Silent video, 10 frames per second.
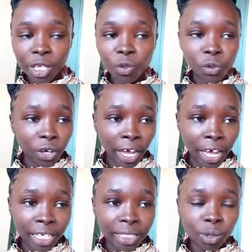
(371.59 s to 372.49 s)
you know,
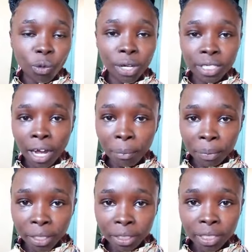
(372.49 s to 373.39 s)
guys, what
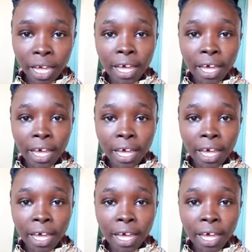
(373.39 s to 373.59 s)
happened.